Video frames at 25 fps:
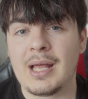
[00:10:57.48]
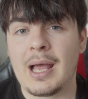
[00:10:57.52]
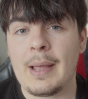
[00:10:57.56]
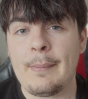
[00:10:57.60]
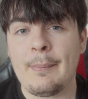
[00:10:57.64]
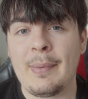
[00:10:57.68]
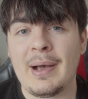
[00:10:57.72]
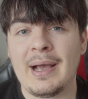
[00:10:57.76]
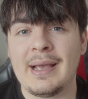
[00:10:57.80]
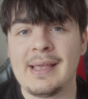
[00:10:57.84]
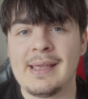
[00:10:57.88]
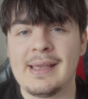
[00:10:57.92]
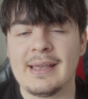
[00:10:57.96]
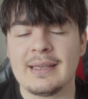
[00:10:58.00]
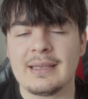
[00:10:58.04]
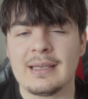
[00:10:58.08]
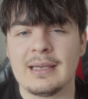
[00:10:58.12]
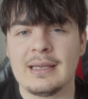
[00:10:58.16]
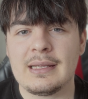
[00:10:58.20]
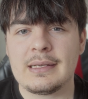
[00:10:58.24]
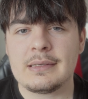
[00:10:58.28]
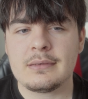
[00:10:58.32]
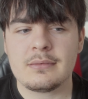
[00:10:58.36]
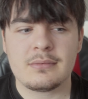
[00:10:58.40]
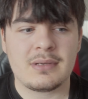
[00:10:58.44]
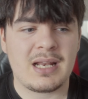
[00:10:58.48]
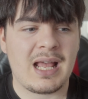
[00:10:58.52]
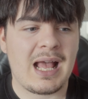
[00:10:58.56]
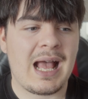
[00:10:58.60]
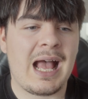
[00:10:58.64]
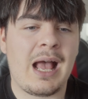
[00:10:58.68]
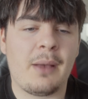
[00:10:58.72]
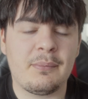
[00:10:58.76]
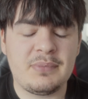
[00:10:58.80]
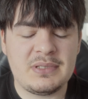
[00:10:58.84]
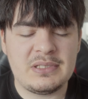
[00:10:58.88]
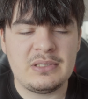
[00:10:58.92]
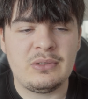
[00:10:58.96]
I buy it again?
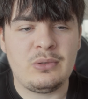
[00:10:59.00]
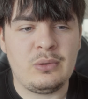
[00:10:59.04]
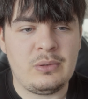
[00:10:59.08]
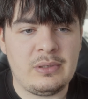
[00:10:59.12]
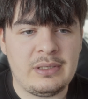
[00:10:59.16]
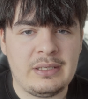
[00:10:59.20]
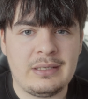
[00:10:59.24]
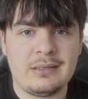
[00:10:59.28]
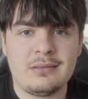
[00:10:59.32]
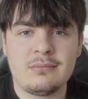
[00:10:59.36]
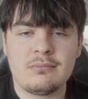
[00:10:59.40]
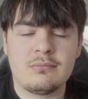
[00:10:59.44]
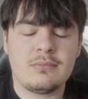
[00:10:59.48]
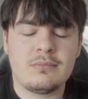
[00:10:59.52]
Absolutely,